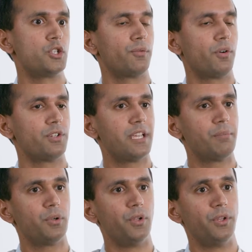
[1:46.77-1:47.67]
So, for
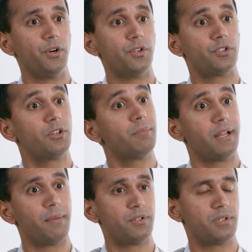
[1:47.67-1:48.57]
example, there's
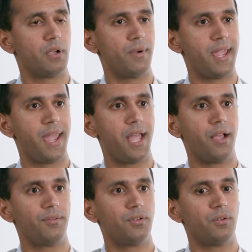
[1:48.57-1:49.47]
treatment options that we
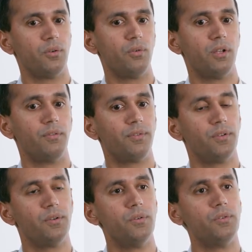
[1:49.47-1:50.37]
have to
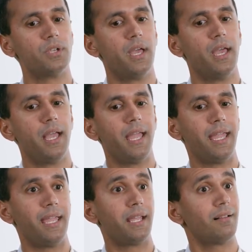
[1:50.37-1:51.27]
infuse
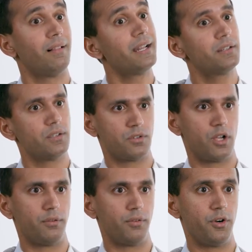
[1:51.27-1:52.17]
a clot
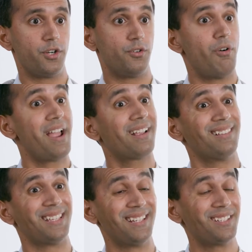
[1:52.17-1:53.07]
dissolver
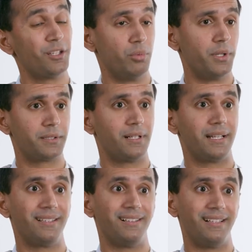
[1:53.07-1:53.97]
directly into the blood clot
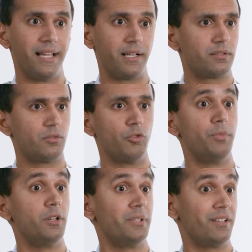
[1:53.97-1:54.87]
in the legs through a
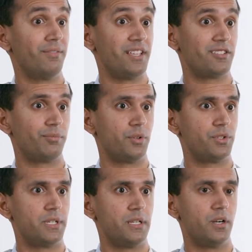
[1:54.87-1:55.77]
minimally invasive
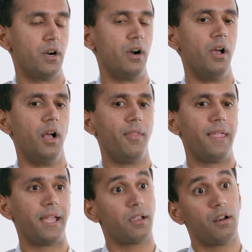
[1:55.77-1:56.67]
procedure
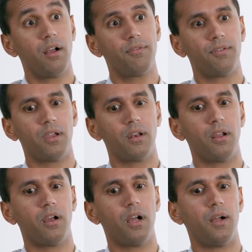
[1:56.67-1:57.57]
that can often
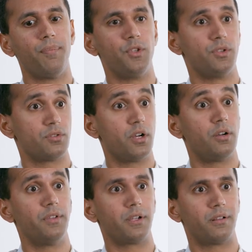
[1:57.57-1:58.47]
um,
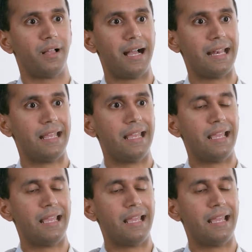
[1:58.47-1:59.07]
dissolve the clot